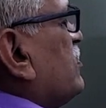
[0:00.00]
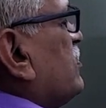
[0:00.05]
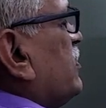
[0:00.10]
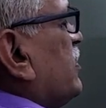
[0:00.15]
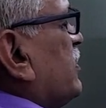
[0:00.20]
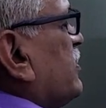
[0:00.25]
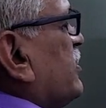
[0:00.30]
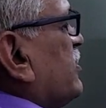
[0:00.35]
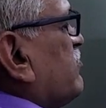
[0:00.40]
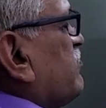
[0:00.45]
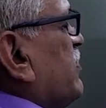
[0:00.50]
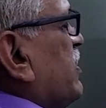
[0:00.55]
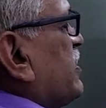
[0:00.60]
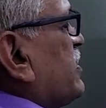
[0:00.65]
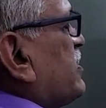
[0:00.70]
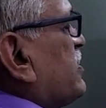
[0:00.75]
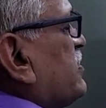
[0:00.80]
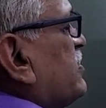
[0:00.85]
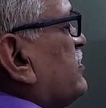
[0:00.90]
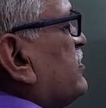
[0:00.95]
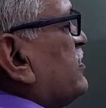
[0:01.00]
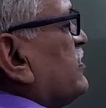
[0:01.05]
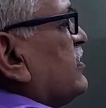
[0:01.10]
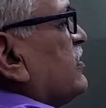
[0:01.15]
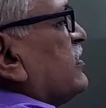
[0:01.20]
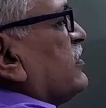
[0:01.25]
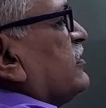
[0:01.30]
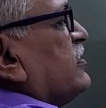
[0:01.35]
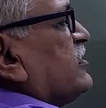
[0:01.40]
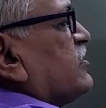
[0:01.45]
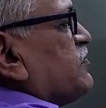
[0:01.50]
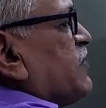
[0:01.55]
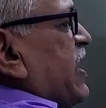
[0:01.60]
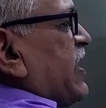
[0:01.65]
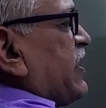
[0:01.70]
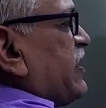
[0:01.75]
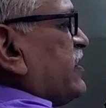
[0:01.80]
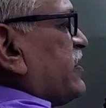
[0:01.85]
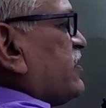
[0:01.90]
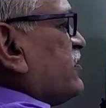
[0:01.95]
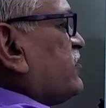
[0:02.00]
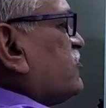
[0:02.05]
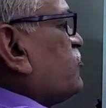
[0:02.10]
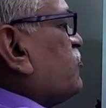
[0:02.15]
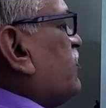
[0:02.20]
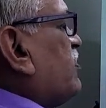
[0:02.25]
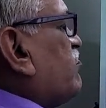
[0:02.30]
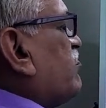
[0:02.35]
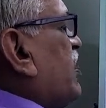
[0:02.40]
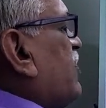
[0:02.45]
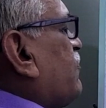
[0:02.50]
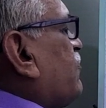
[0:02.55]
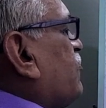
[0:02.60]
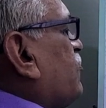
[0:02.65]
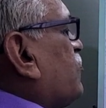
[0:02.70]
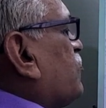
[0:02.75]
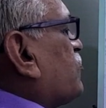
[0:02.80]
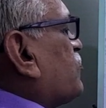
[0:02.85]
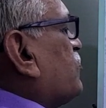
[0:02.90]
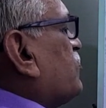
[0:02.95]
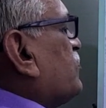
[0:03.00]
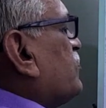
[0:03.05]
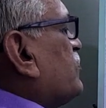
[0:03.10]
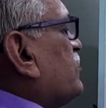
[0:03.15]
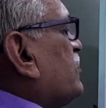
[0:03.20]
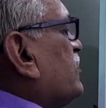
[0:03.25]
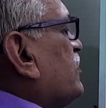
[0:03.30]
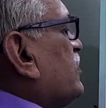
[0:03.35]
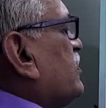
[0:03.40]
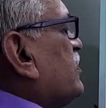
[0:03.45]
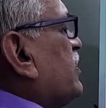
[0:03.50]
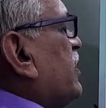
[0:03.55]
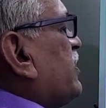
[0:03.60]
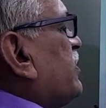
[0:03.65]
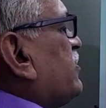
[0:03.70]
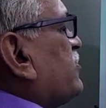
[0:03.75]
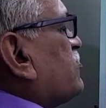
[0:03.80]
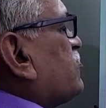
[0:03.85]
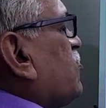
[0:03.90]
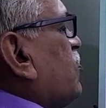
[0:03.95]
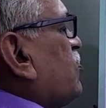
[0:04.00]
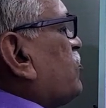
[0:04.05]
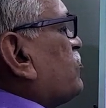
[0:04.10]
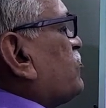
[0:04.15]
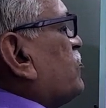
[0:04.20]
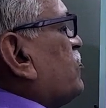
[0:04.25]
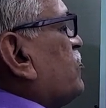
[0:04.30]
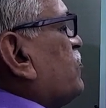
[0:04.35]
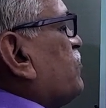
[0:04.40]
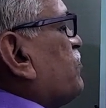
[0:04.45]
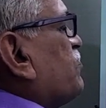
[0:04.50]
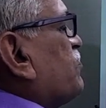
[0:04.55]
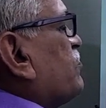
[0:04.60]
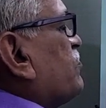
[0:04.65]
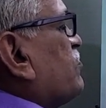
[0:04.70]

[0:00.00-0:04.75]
nothing but this bracket raised to 1 by 4, that is cos of